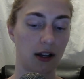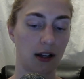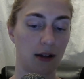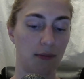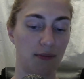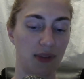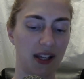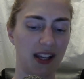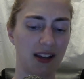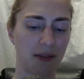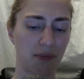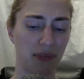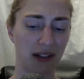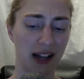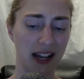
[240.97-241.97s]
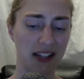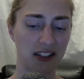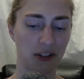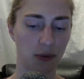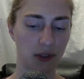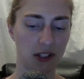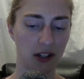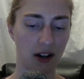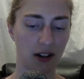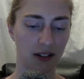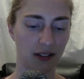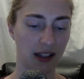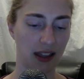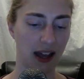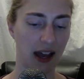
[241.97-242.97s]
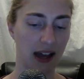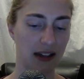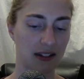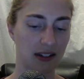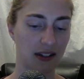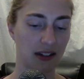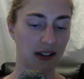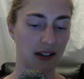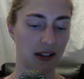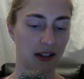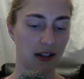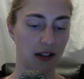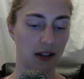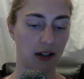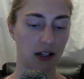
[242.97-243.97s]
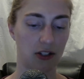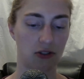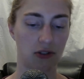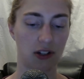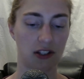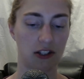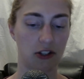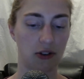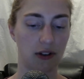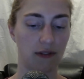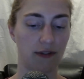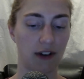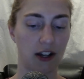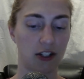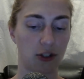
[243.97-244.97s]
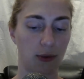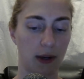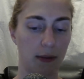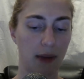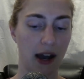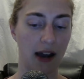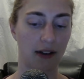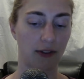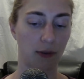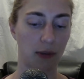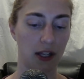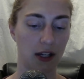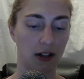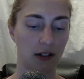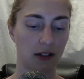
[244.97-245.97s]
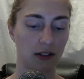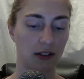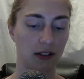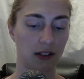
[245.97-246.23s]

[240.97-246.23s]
Being blinded was hardly that. I trust you can find your way back from here.